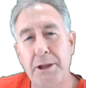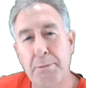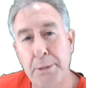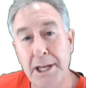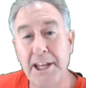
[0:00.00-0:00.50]

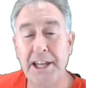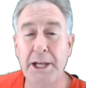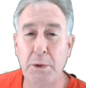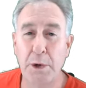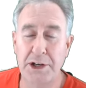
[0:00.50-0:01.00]
The
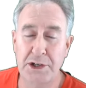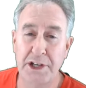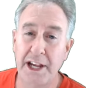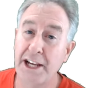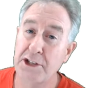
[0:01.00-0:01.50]
PE
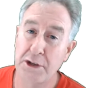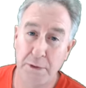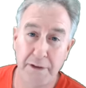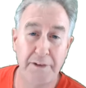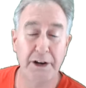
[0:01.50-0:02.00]
equation has
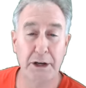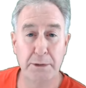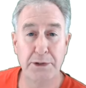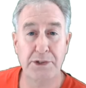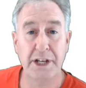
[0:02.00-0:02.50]
3
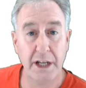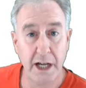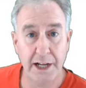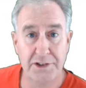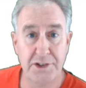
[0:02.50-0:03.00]
variables and a
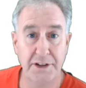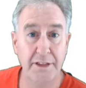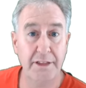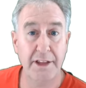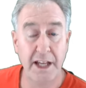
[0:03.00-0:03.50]

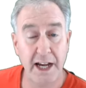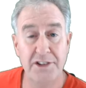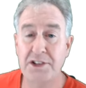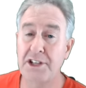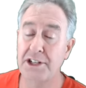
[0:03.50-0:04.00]
constant. The
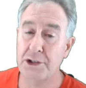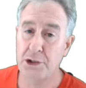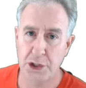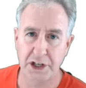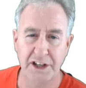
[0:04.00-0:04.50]
constant is
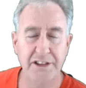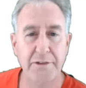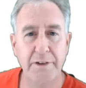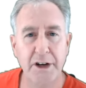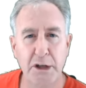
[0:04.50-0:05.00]
g,
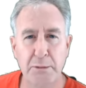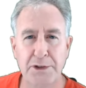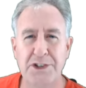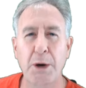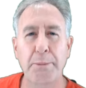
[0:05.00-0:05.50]
and the
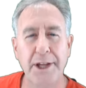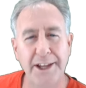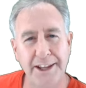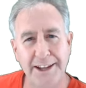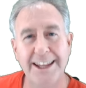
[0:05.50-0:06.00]
variables are
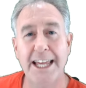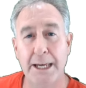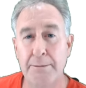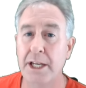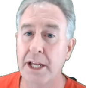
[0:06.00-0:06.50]
PE,
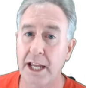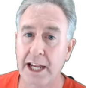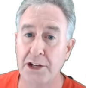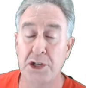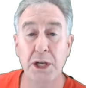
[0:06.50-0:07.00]
M, and
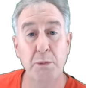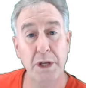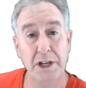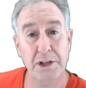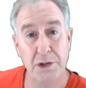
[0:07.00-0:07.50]
H, and
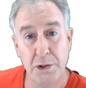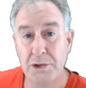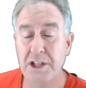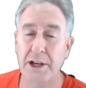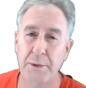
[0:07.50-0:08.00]
we can
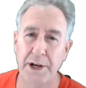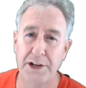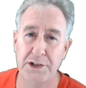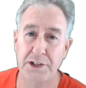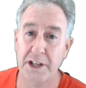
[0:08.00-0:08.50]
use the
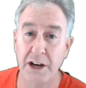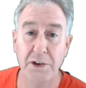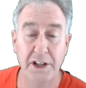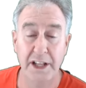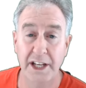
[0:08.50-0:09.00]
equation to
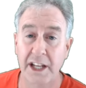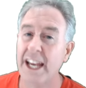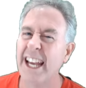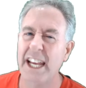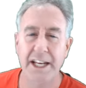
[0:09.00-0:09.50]
calculate
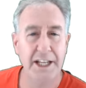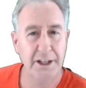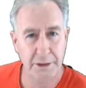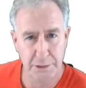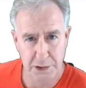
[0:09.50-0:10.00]

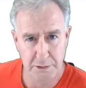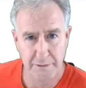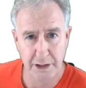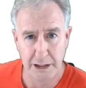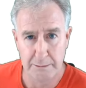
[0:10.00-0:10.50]
any of those
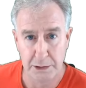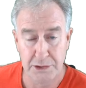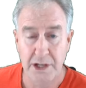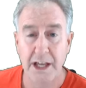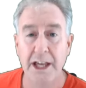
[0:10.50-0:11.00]
3
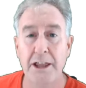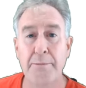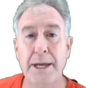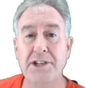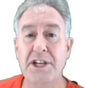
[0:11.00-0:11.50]
variables.
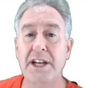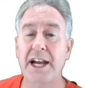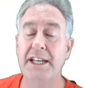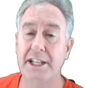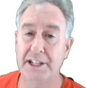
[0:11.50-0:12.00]
The basic
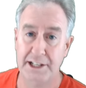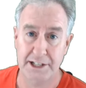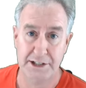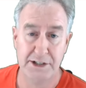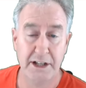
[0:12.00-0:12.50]
idea
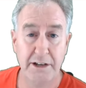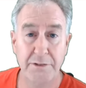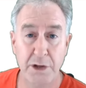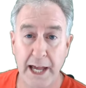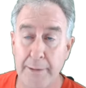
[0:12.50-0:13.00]
is that
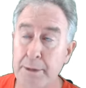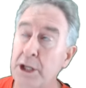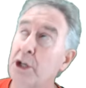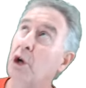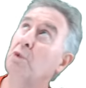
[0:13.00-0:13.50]
if you
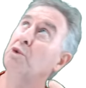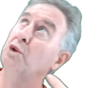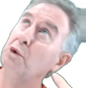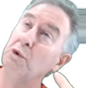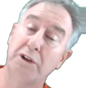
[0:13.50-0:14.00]
happen to know
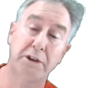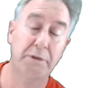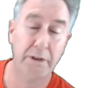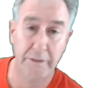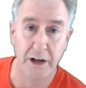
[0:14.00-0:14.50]
2 of the
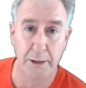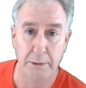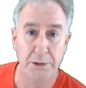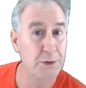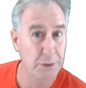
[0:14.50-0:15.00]
3
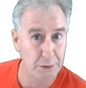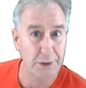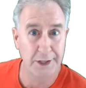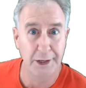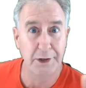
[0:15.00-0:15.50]
variables, you
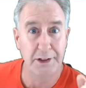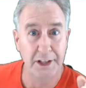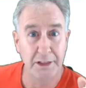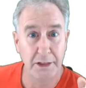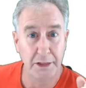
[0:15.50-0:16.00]
could
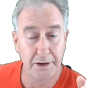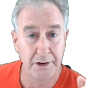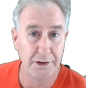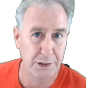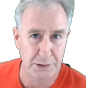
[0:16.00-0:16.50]
calculate the
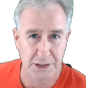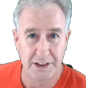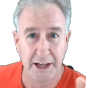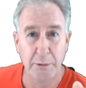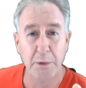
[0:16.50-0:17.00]
third
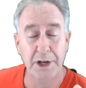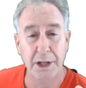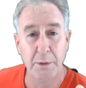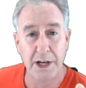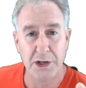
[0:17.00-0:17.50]
using that one
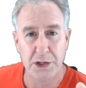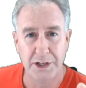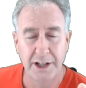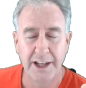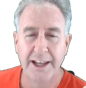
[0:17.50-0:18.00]
equation.